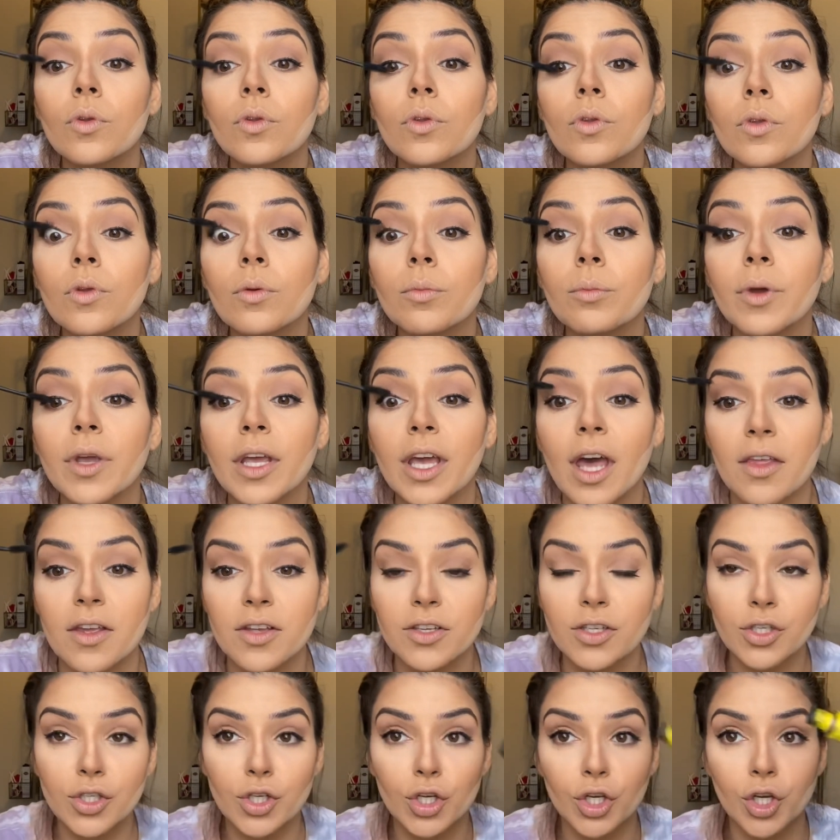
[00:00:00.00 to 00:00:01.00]
But yeah, this
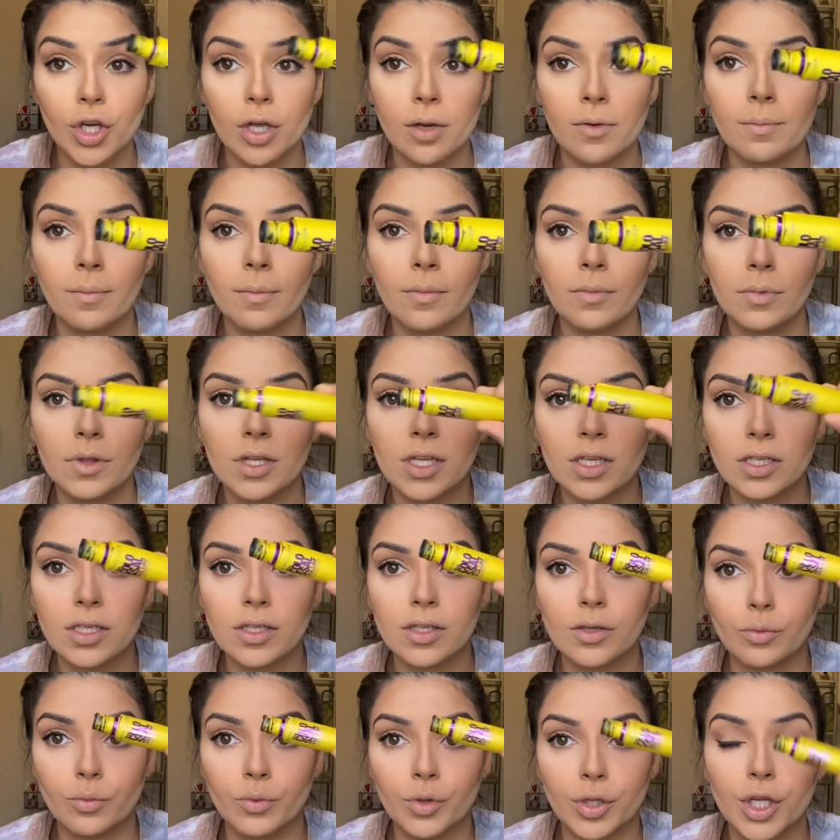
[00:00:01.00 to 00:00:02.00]
is
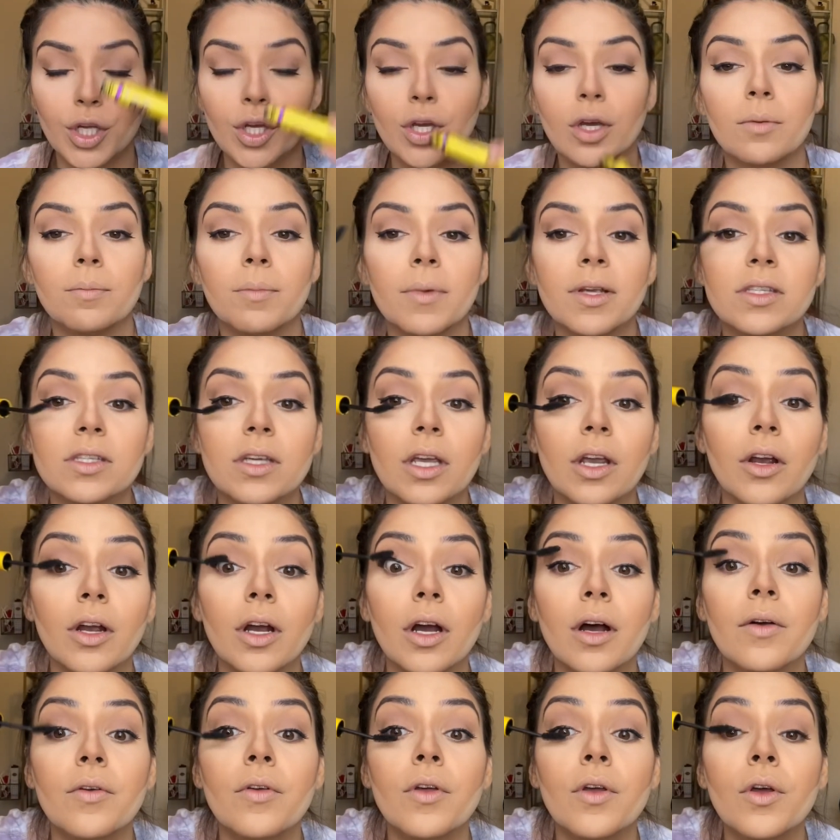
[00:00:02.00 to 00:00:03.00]
a really good
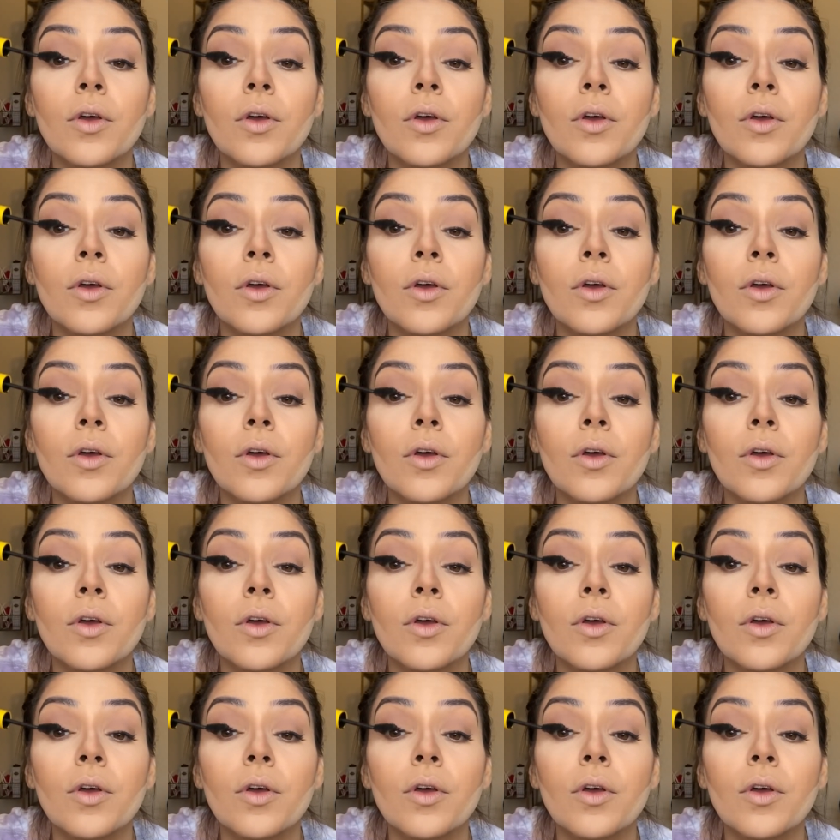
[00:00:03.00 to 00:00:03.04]
mascara.